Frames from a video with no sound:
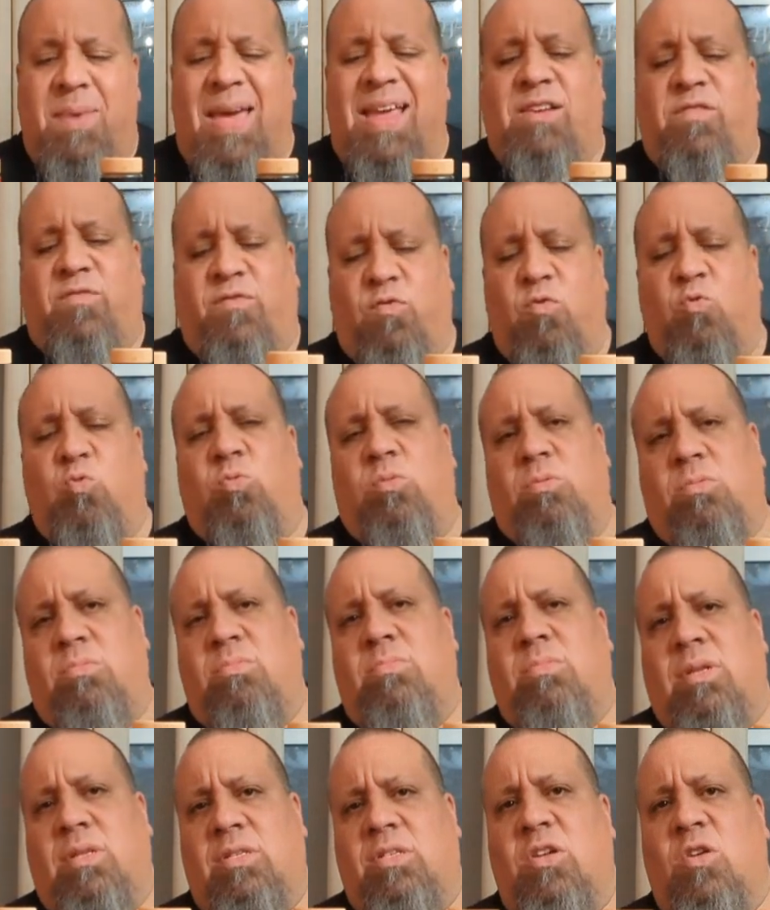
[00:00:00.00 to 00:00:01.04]
baked fruit.
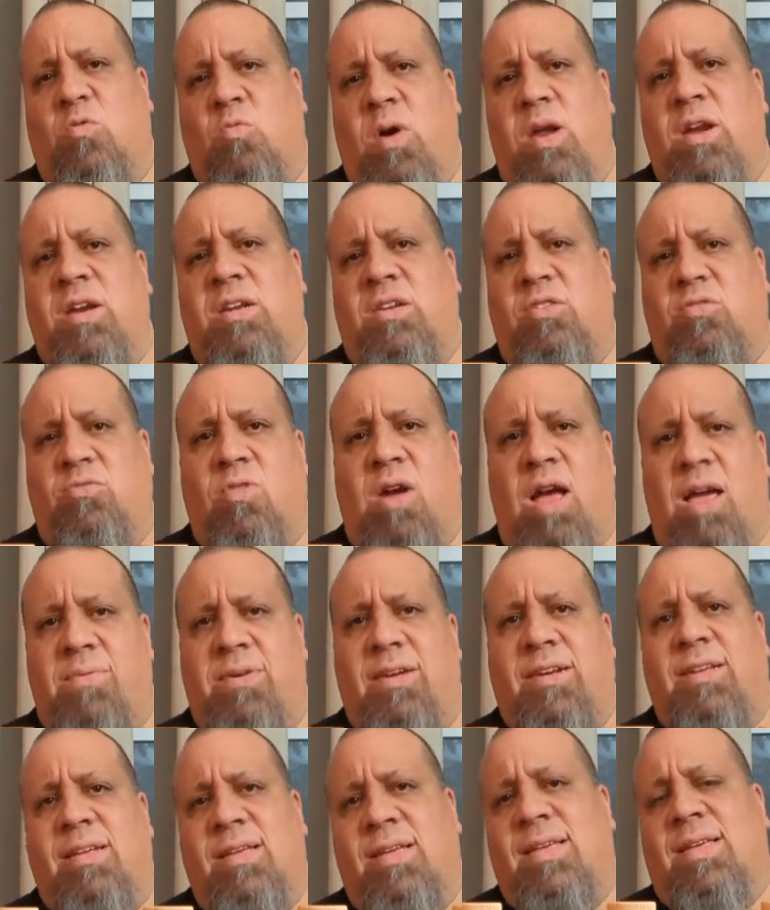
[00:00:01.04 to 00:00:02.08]
That's a good way to describe
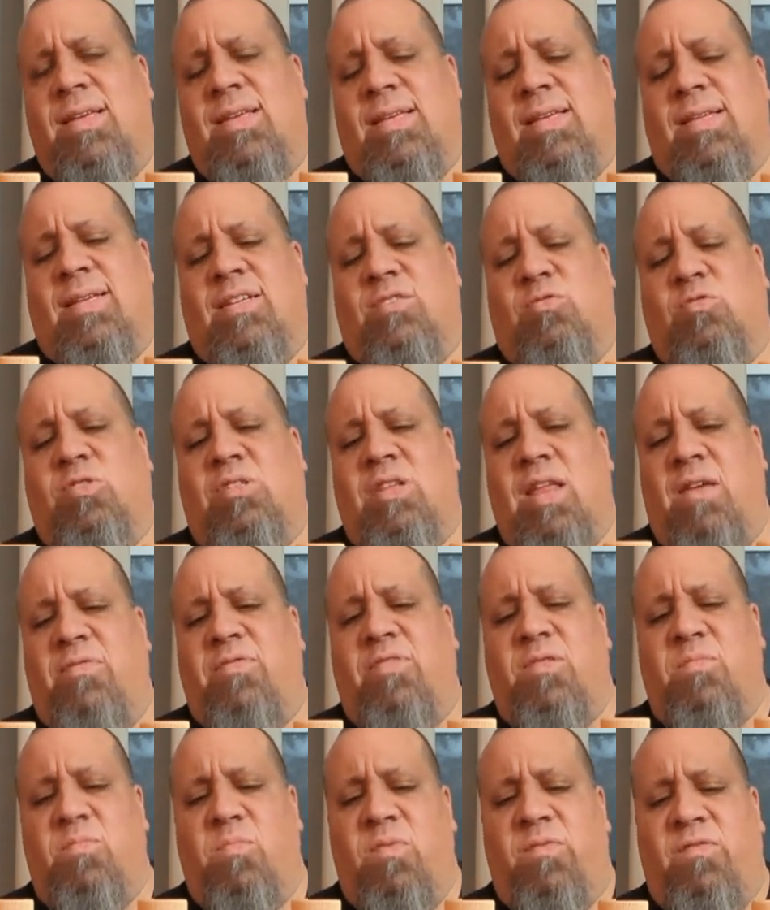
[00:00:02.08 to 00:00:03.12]
it. This was
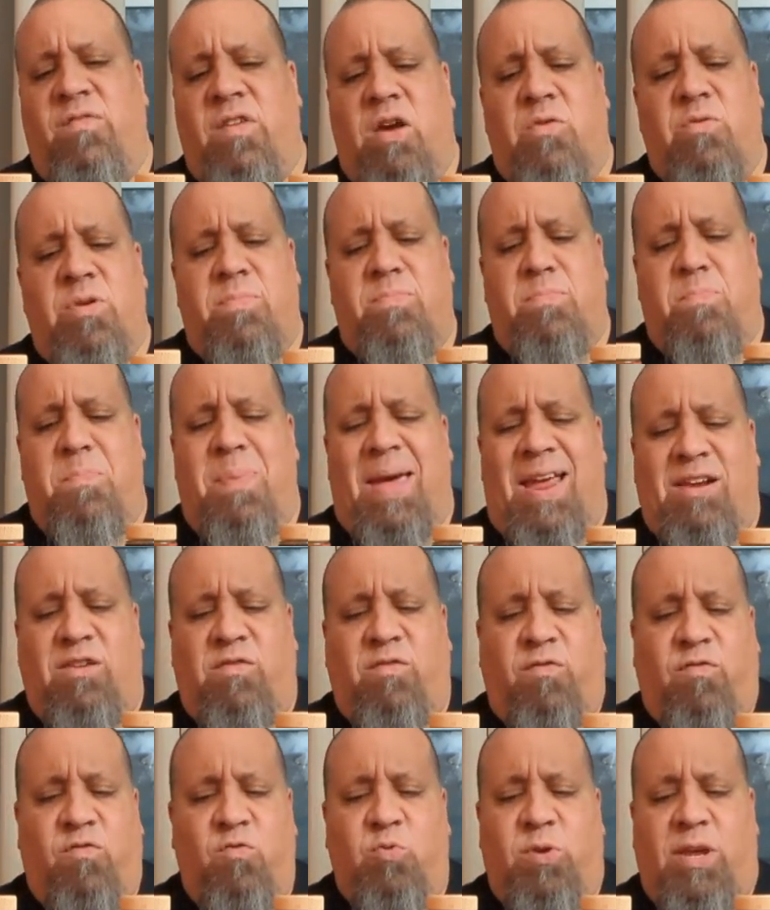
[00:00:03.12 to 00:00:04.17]
definitely very baked
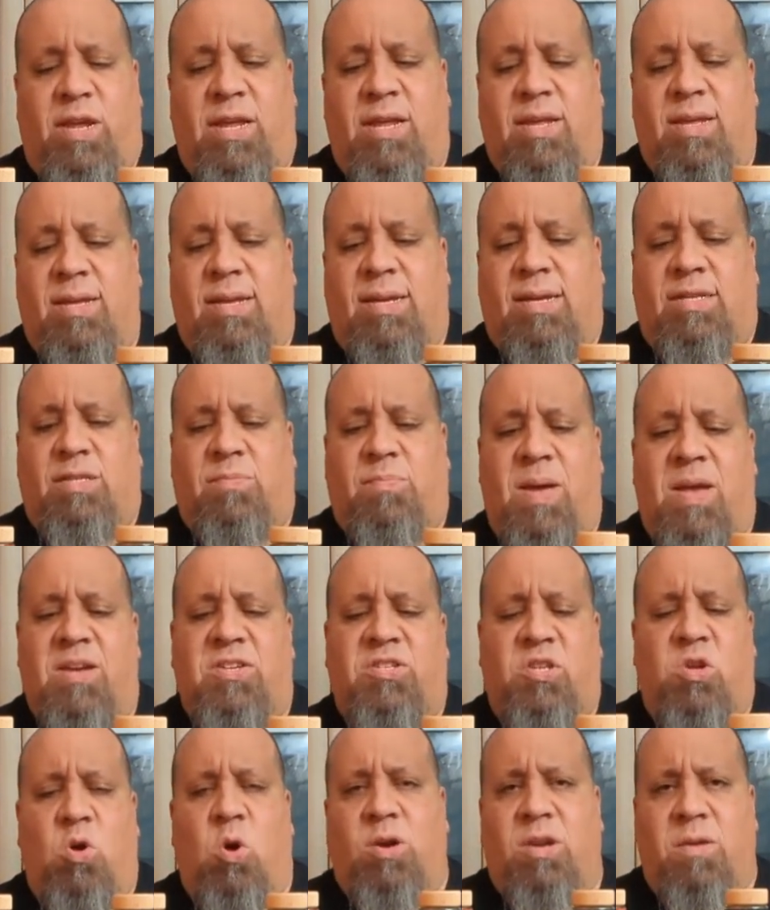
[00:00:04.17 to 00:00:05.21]
fruity,
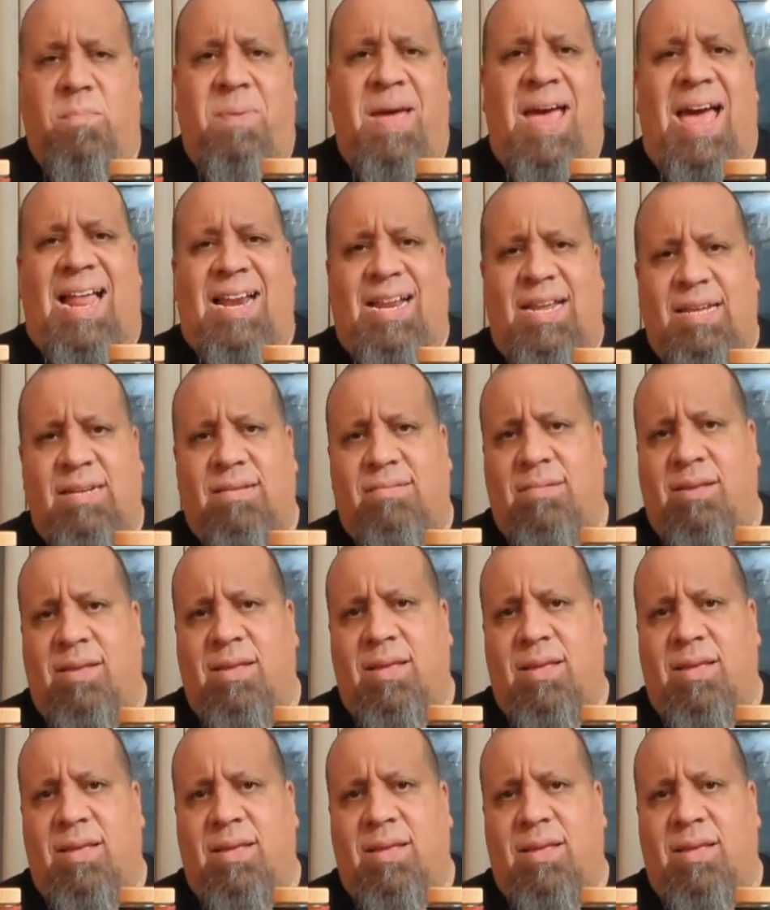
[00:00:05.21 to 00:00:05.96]
especially on the palate.